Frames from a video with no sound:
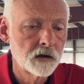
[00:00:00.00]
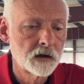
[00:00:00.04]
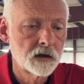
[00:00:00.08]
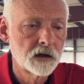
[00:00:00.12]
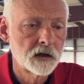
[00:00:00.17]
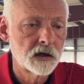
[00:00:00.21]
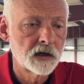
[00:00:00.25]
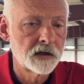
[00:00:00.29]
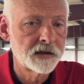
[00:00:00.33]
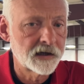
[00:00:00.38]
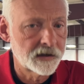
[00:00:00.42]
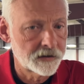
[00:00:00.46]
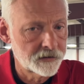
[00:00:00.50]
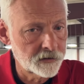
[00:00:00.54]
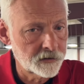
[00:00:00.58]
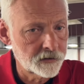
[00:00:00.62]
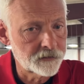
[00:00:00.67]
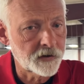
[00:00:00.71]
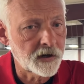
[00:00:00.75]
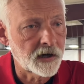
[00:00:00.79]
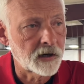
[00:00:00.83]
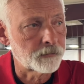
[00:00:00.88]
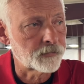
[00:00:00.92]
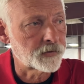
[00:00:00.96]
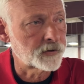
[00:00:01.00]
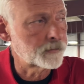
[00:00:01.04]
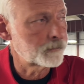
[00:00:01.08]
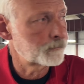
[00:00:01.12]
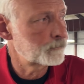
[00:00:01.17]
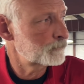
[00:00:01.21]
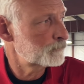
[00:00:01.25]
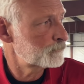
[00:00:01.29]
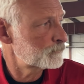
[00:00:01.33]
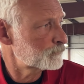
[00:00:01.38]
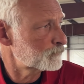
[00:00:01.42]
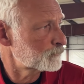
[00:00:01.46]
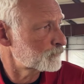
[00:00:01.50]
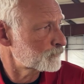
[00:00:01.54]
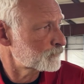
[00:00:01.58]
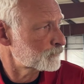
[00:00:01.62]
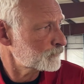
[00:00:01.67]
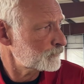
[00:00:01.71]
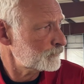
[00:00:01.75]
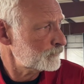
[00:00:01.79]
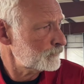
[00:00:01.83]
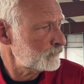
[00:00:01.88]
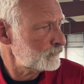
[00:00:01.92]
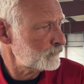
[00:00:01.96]
That does happen.
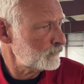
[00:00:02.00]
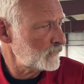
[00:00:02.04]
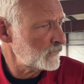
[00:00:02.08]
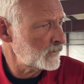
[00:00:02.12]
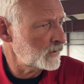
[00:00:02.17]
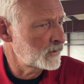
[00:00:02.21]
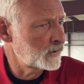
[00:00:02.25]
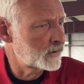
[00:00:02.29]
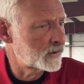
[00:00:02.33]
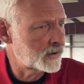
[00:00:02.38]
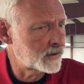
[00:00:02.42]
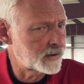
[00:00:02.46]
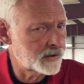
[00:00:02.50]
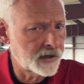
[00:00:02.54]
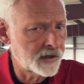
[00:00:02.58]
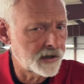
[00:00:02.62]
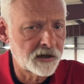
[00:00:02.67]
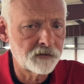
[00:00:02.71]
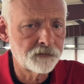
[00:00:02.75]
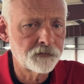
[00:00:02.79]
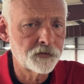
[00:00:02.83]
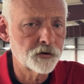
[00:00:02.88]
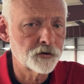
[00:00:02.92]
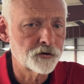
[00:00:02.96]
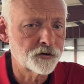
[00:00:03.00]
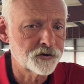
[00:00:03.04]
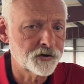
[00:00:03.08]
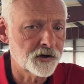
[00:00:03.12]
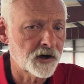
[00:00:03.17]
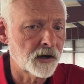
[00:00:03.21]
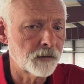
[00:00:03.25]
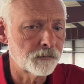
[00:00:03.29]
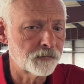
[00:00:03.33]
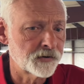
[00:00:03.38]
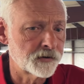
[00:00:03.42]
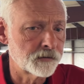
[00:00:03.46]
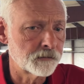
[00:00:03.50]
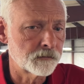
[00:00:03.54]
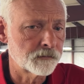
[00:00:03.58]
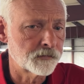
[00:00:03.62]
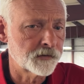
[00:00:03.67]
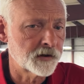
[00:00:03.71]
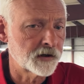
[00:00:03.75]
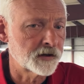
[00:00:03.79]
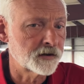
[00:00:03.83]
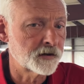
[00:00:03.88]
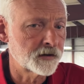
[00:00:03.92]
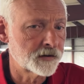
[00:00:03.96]
And if you're a shop and
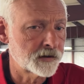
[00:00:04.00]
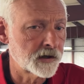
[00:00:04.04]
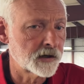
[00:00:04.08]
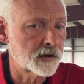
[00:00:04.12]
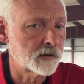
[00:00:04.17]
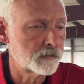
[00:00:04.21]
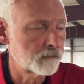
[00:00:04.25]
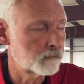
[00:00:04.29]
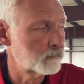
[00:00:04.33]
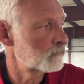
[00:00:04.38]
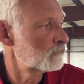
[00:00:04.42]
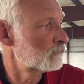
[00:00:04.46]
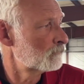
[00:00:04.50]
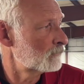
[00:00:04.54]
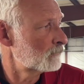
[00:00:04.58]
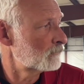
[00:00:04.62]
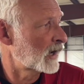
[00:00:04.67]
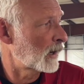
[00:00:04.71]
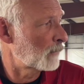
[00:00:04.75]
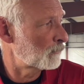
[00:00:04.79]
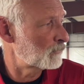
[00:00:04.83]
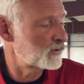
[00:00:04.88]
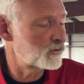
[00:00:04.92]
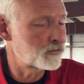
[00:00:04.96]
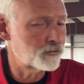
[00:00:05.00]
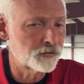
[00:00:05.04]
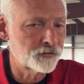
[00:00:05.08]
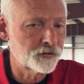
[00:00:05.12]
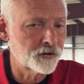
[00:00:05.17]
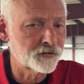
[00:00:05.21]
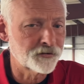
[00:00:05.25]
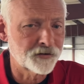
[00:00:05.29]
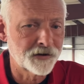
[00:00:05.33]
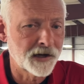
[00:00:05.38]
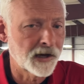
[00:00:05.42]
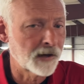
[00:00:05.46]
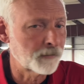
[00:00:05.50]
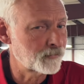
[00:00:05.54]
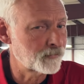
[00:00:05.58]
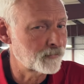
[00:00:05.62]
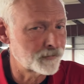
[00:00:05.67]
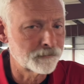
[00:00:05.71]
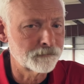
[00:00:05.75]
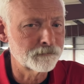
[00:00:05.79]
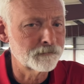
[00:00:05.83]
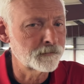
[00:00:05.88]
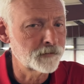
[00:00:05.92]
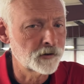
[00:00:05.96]
think that happens or doesn't
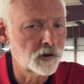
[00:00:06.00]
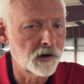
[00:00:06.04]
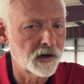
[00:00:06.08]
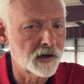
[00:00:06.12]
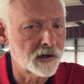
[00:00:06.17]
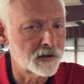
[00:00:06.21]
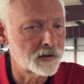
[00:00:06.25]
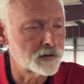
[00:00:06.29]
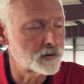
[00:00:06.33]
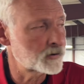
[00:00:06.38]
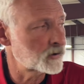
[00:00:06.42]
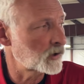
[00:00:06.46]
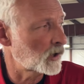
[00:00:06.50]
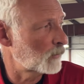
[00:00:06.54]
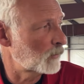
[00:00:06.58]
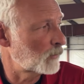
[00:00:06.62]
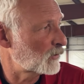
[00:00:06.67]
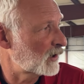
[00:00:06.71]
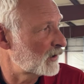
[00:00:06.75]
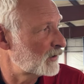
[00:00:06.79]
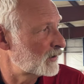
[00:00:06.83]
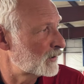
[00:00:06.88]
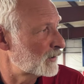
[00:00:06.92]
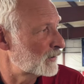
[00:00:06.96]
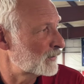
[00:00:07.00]
happen, go ahead and chime right in.